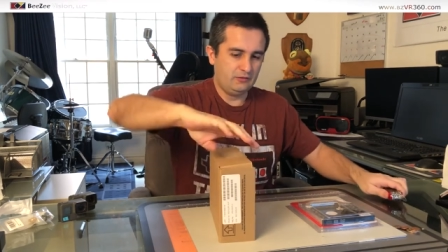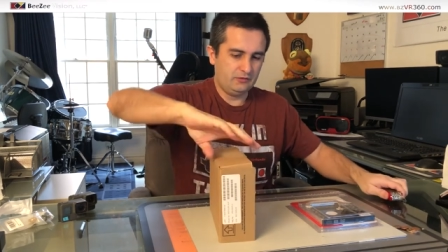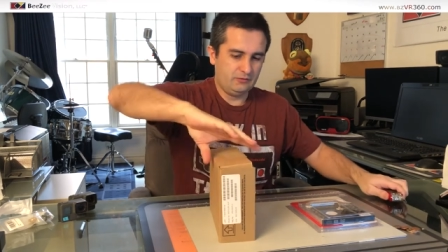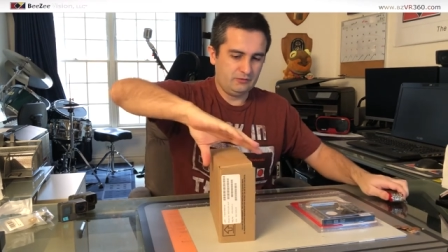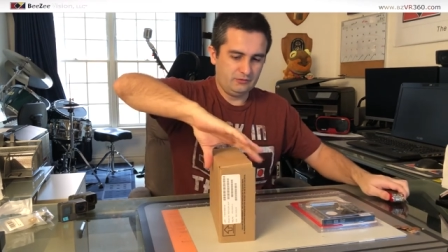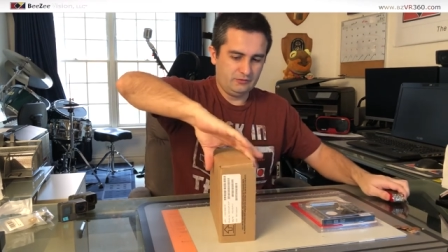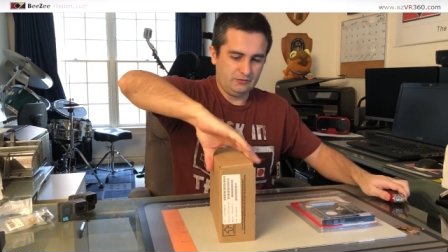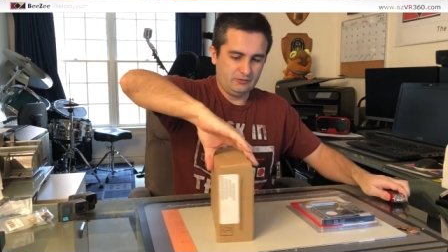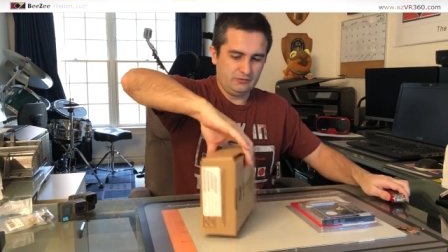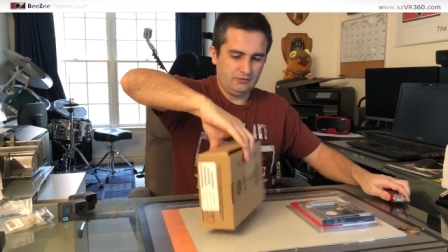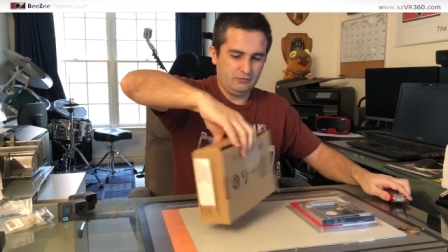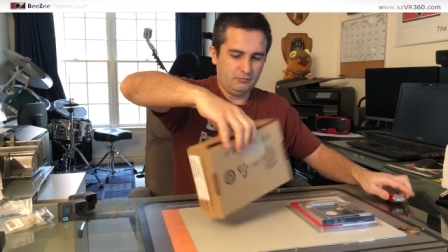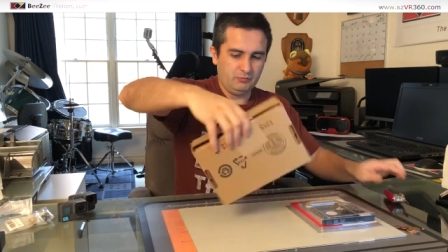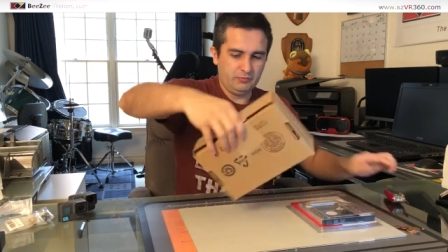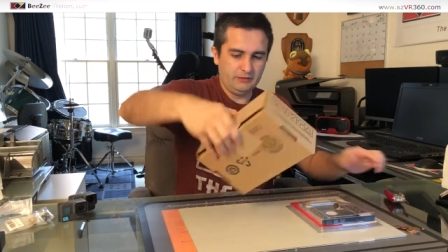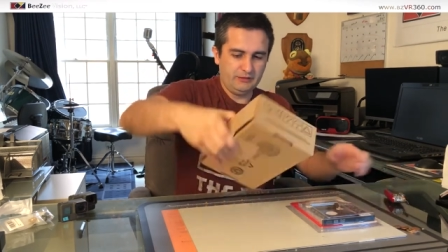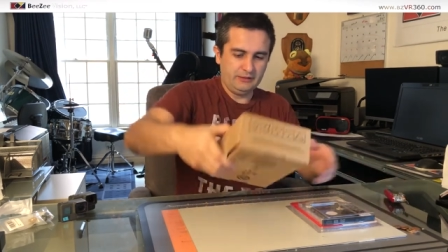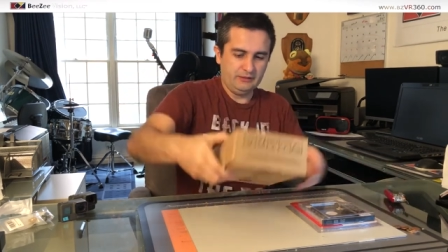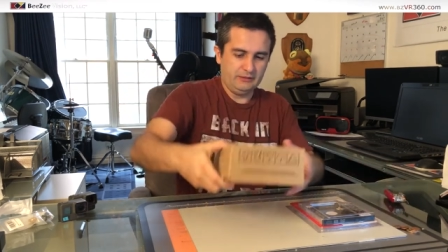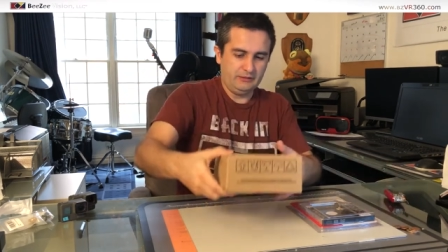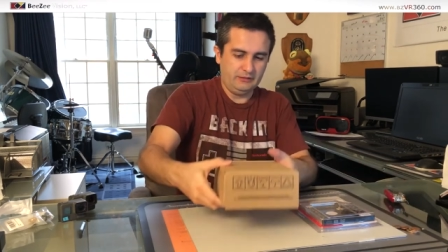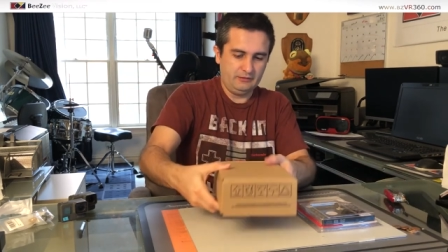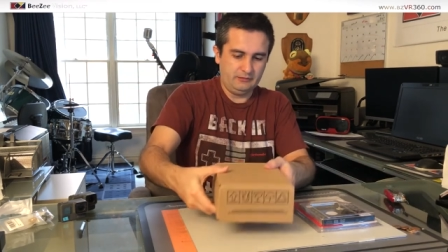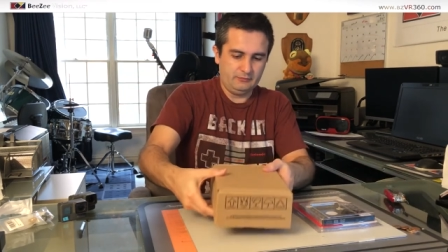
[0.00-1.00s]

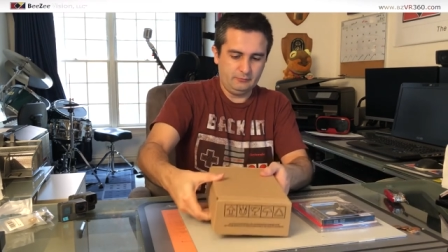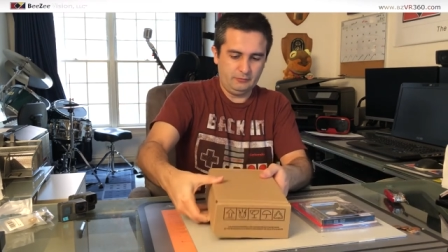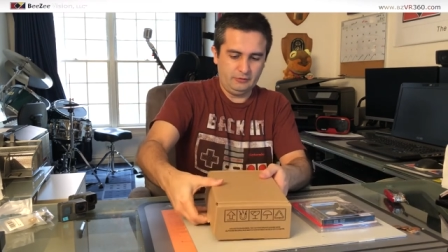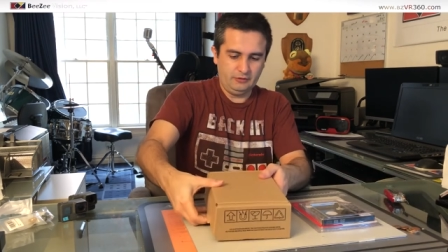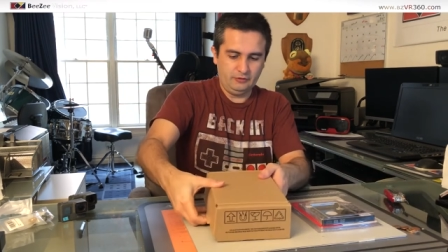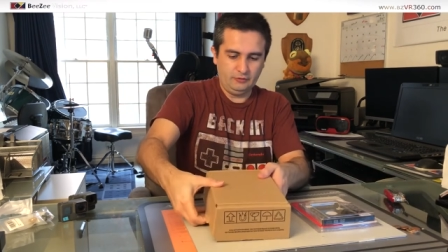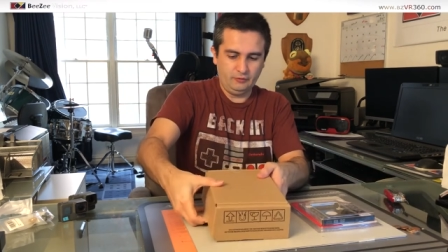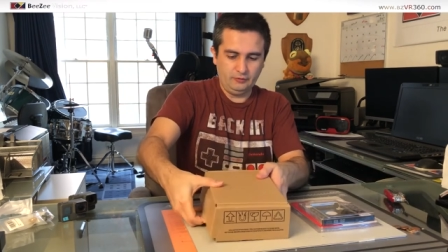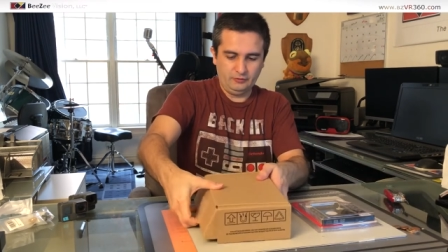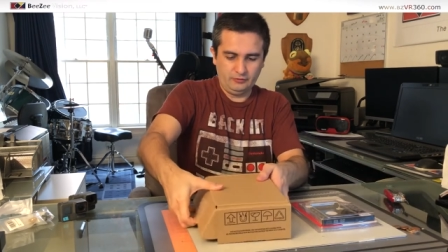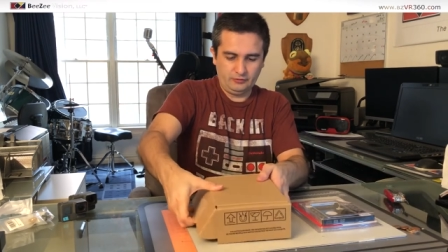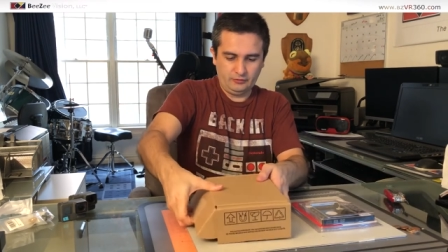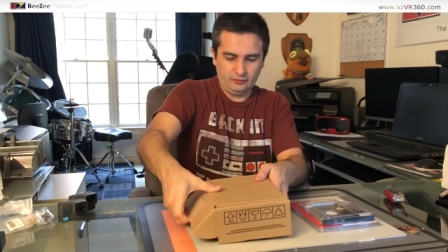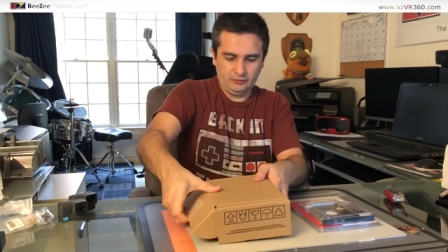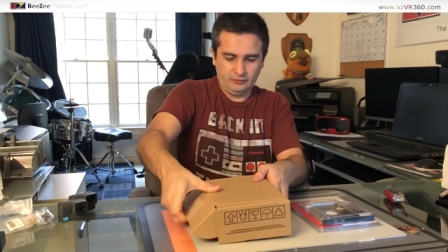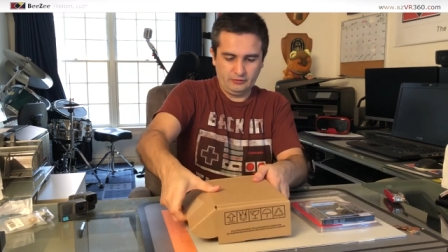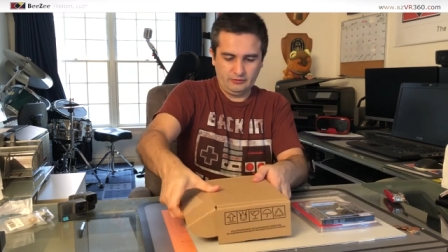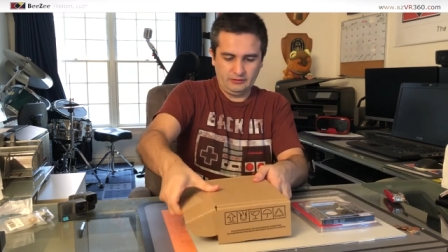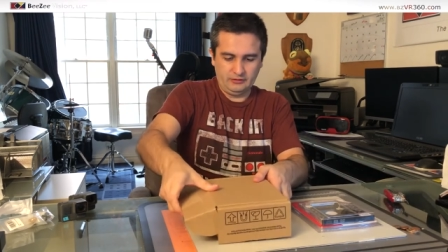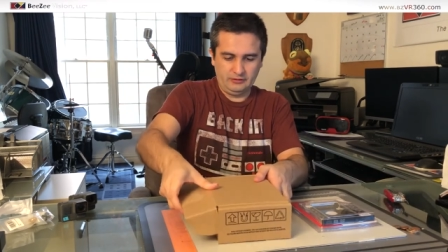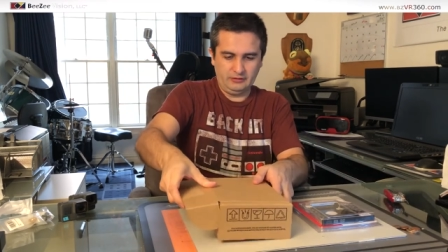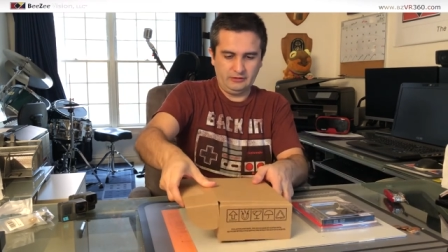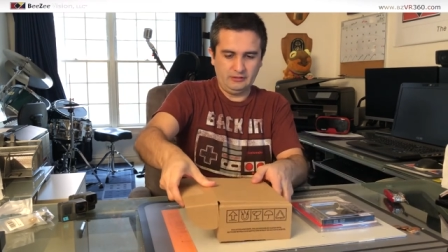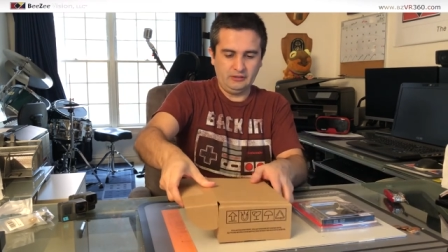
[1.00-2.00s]
simply reduce
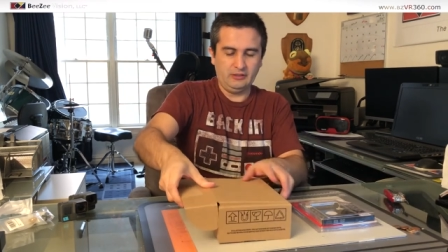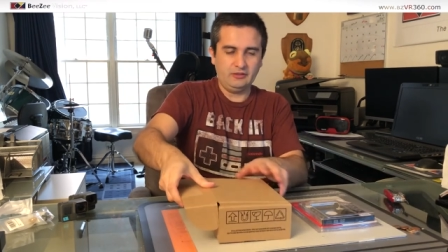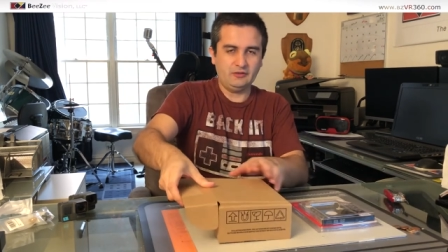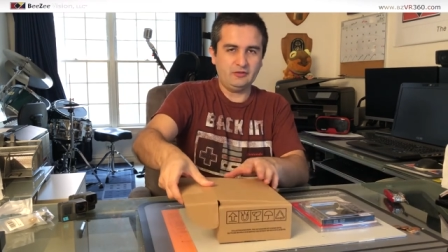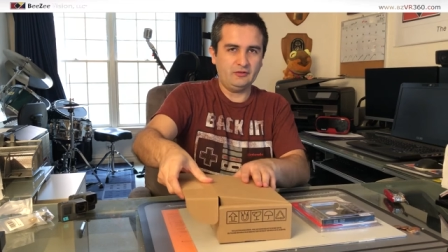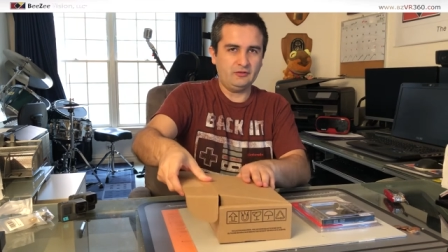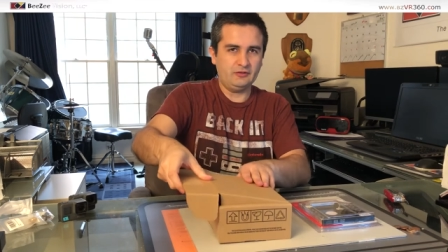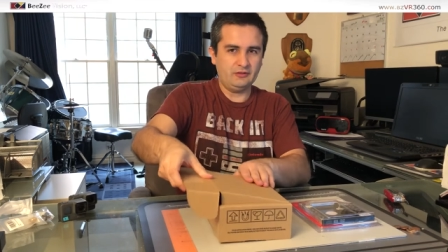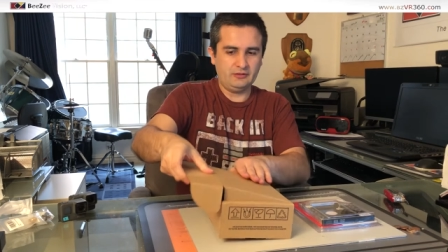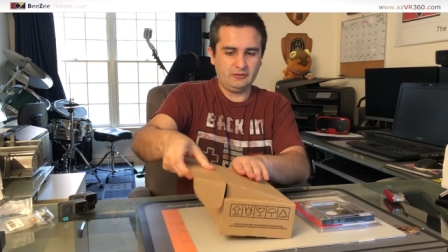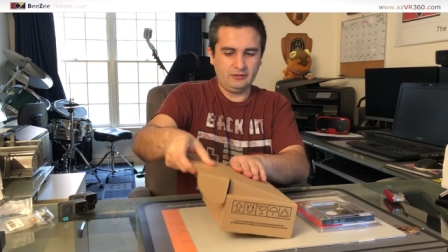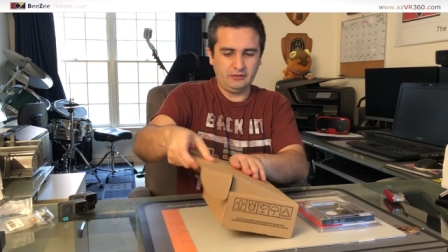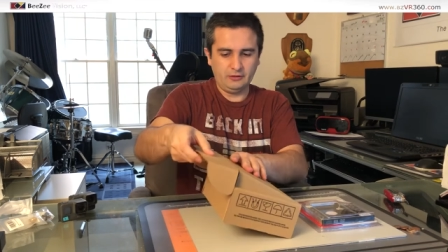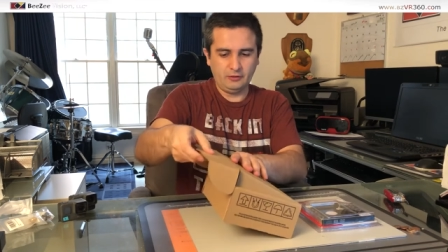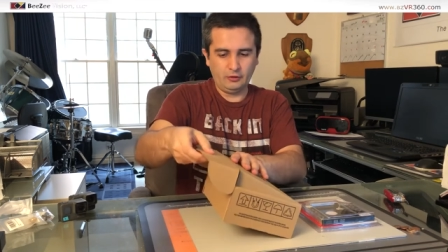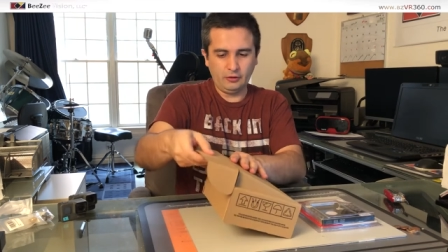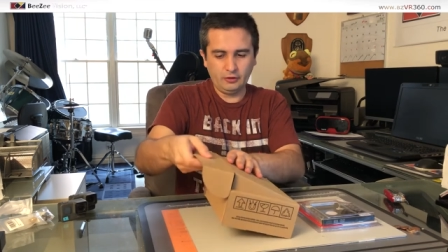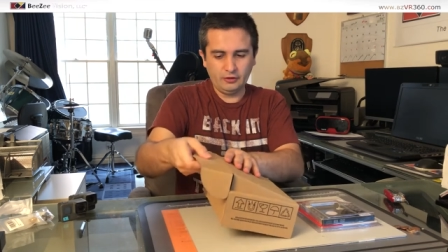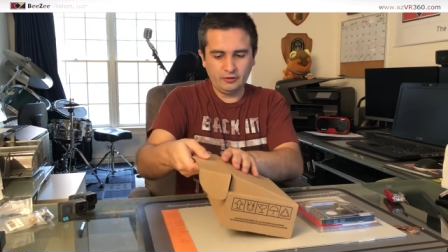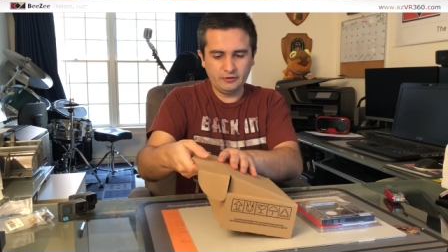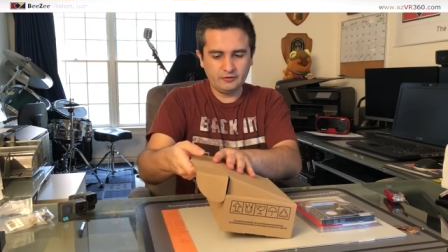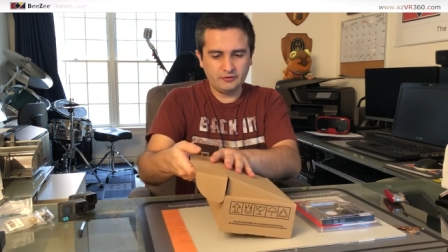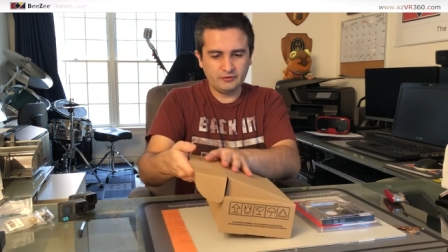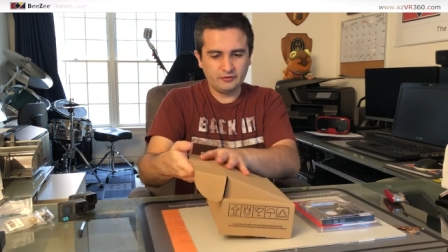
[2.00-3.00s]
unnecessary
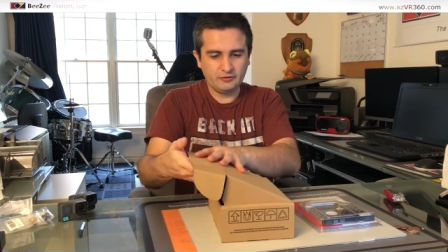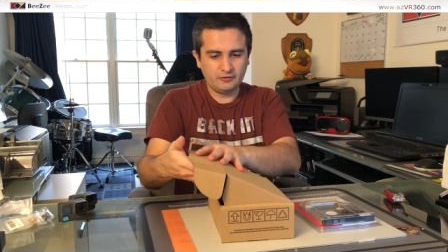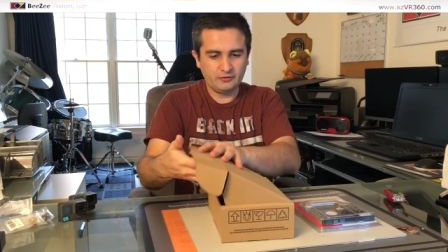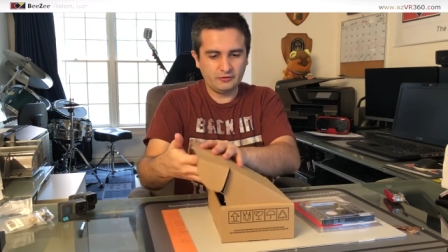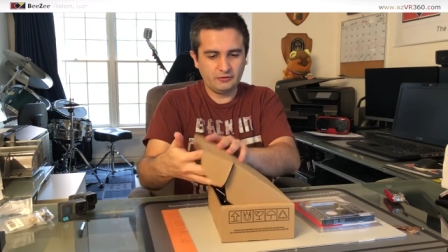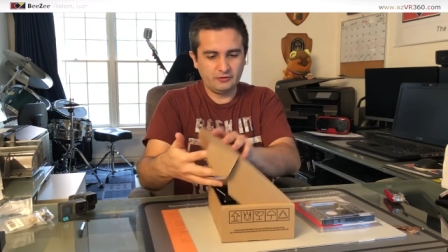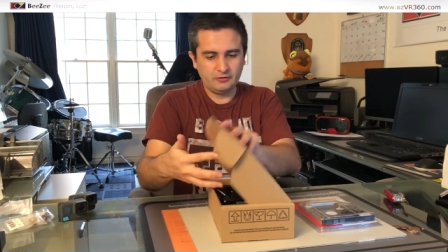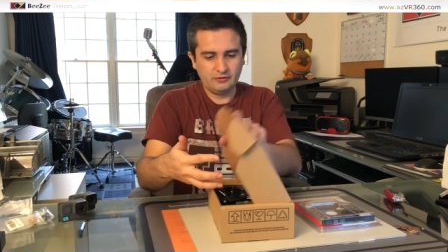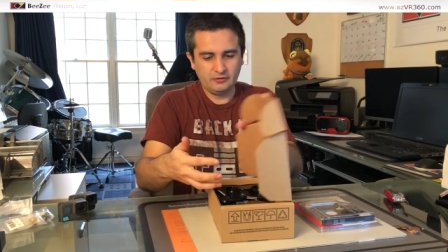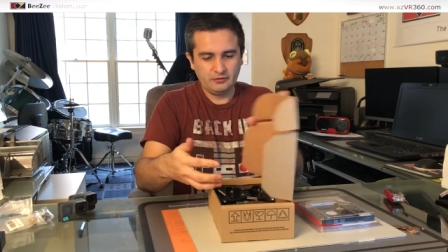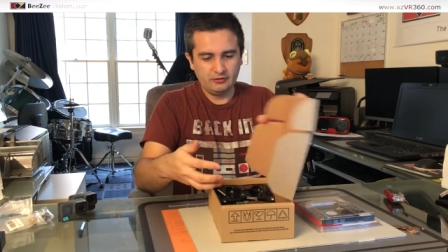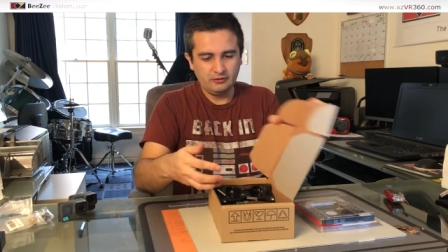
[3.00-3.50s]
costs.